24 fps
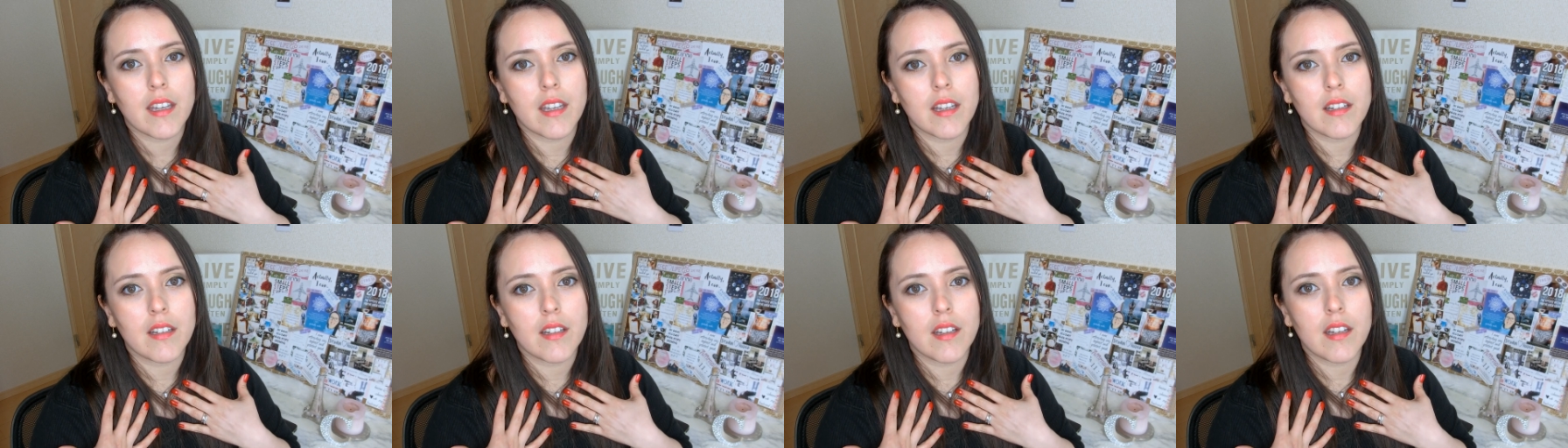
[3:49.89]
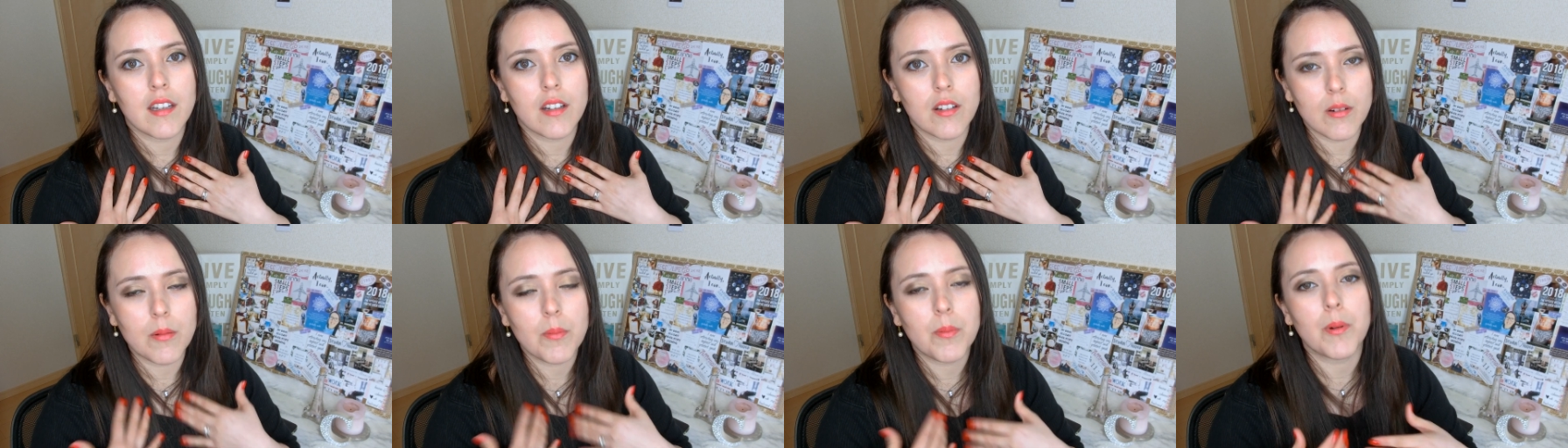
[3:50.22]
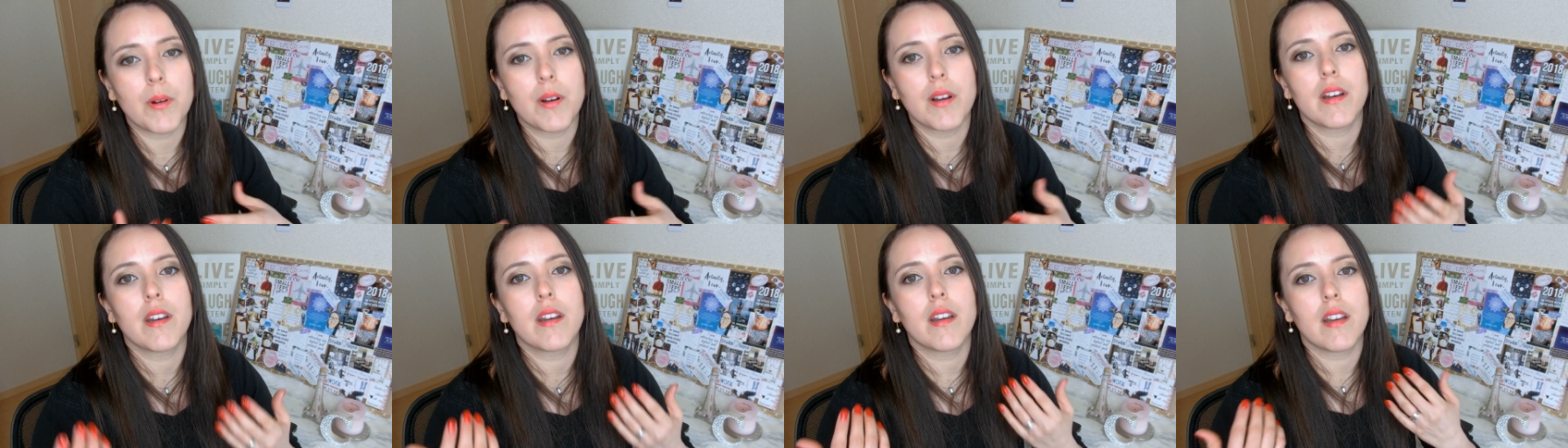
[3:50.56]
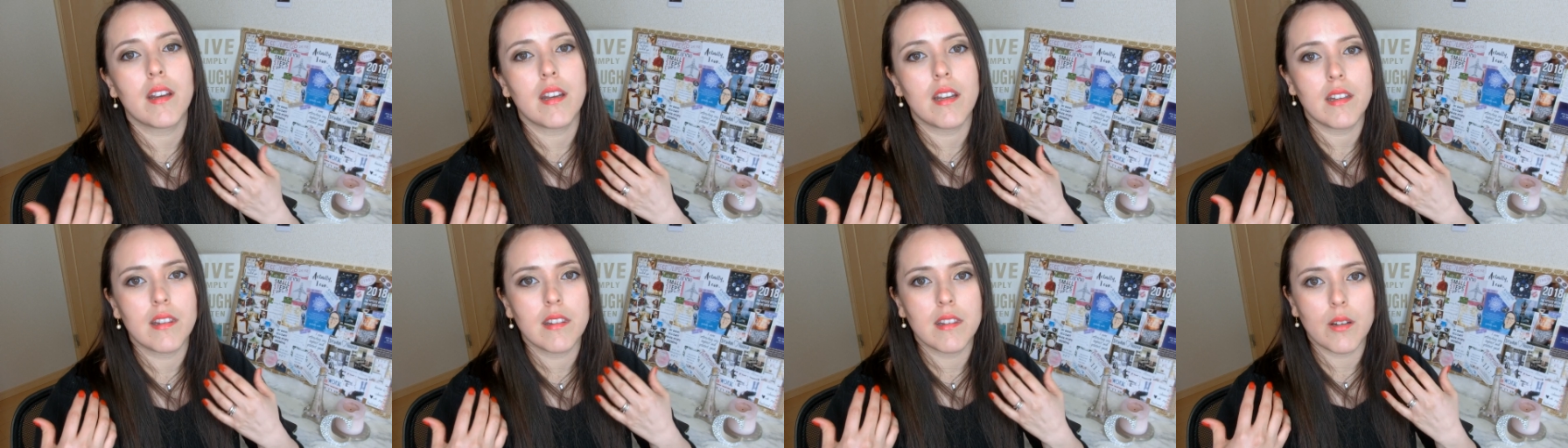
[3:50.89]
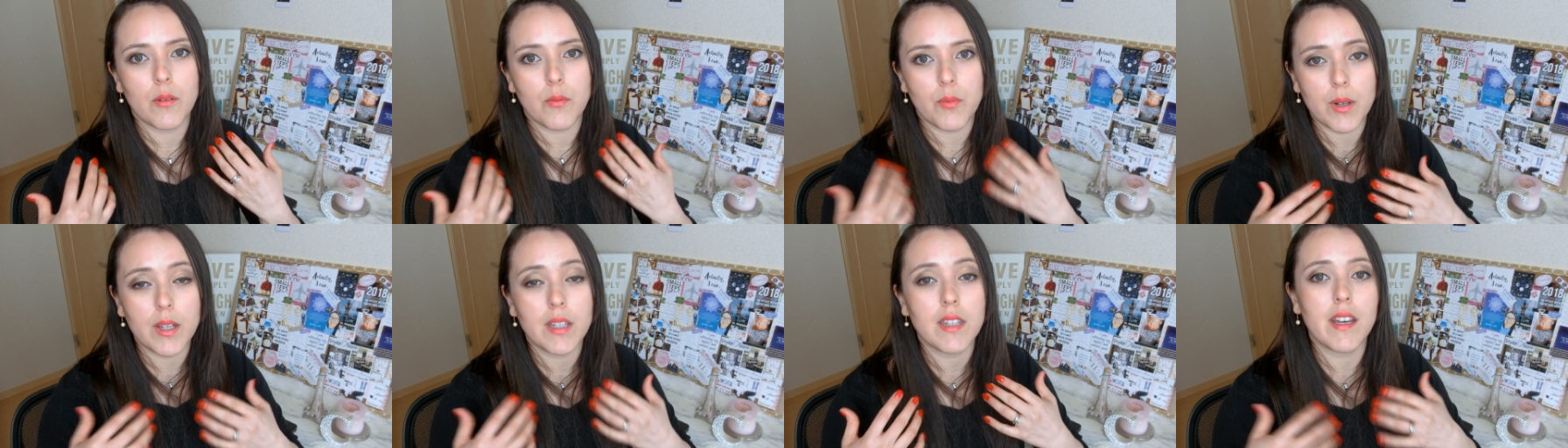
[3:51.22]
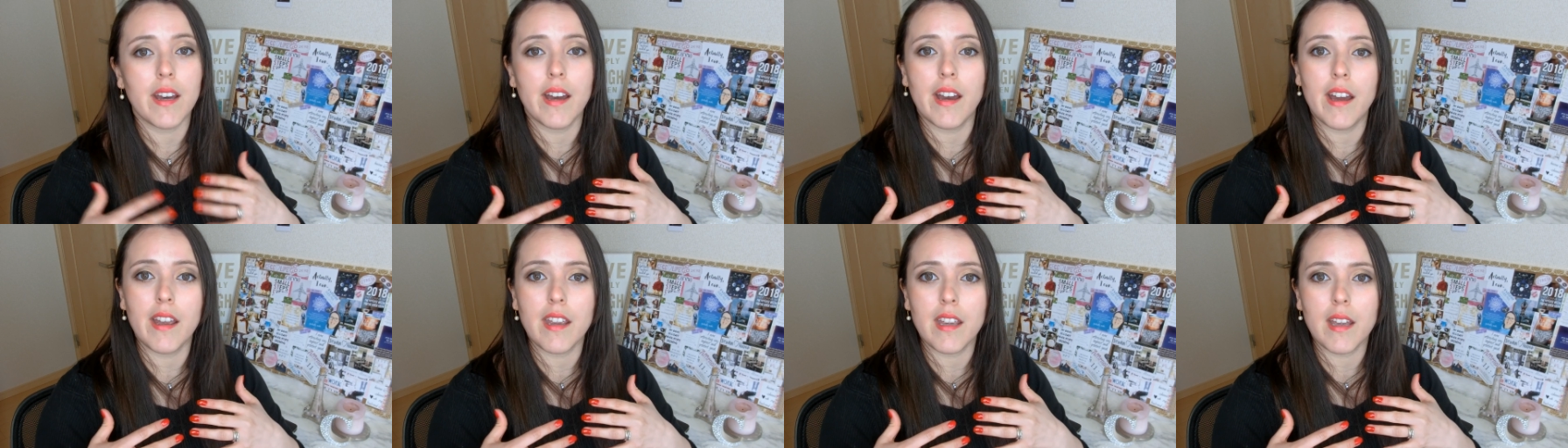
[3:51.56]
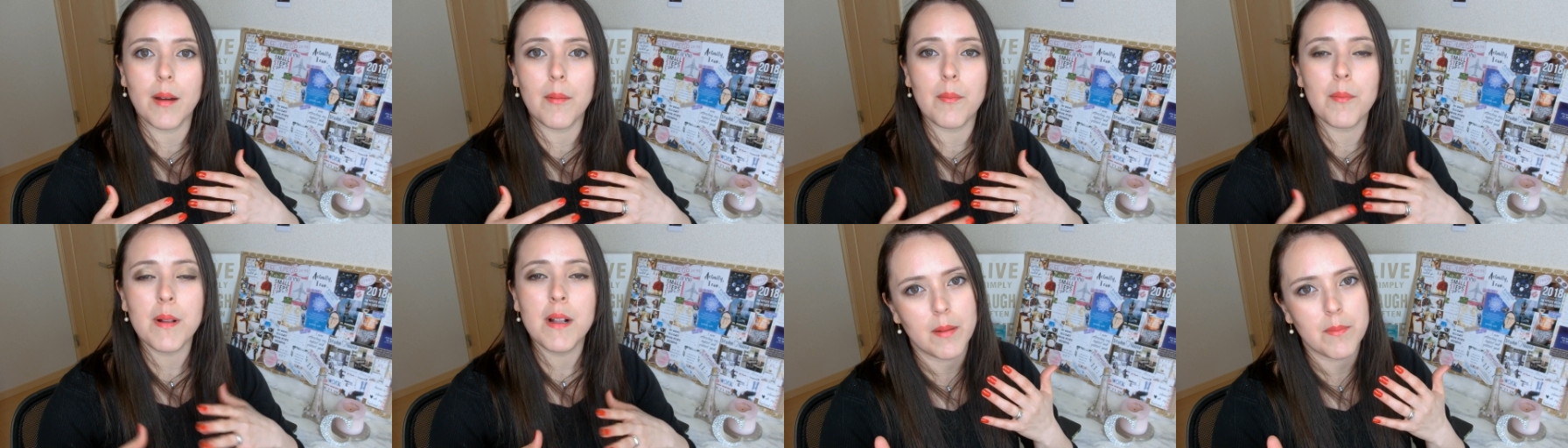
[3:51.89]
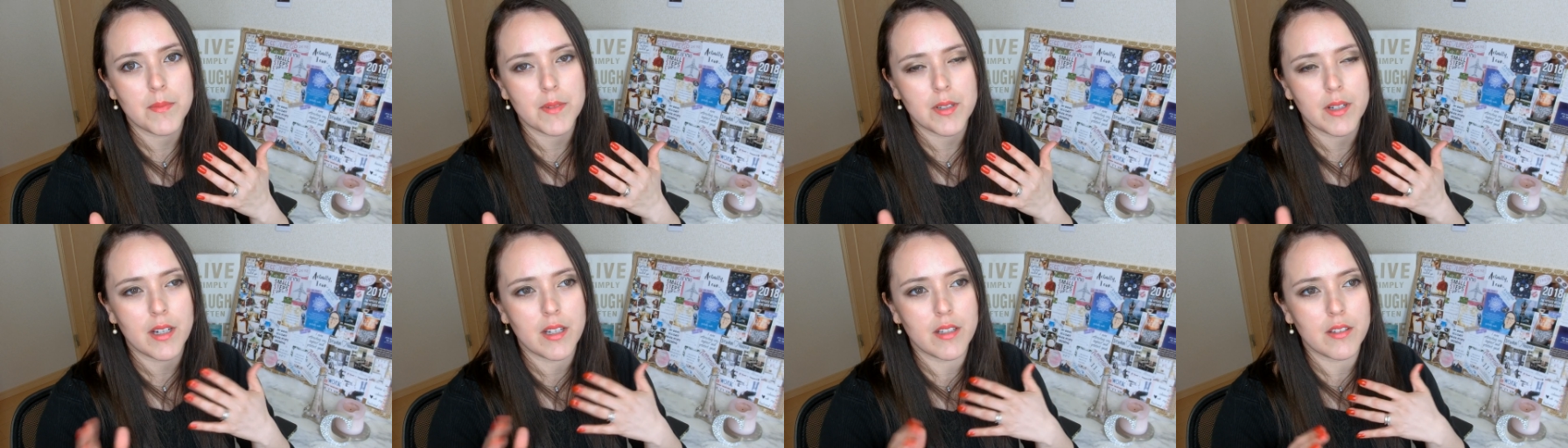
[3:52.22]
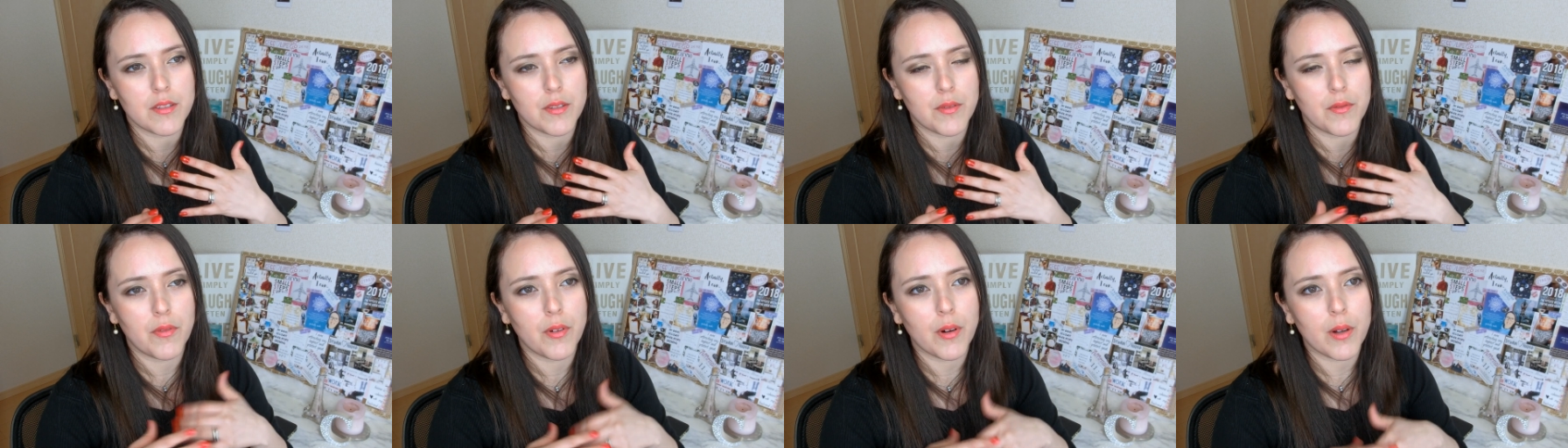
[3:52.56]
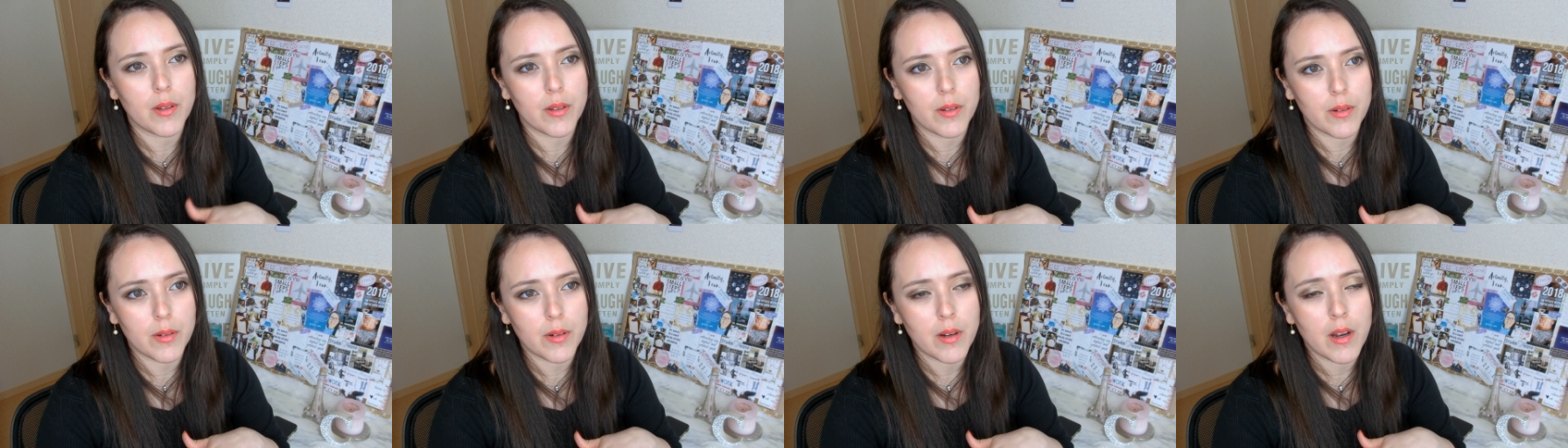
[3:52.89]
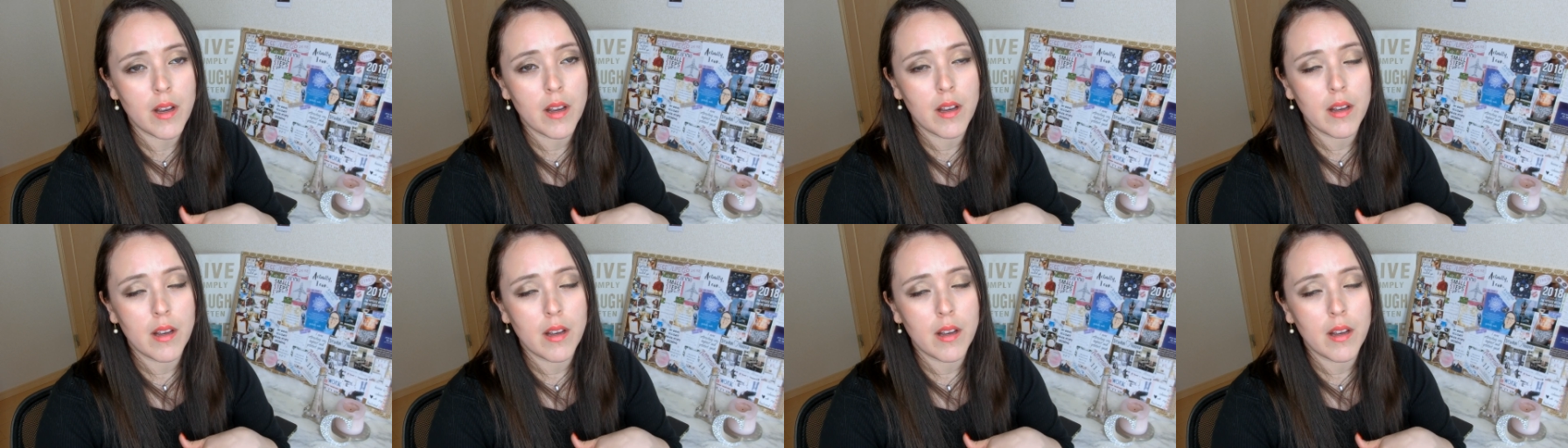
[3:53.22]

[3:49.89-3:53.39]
I can incorporate it in the way that I am trying to follow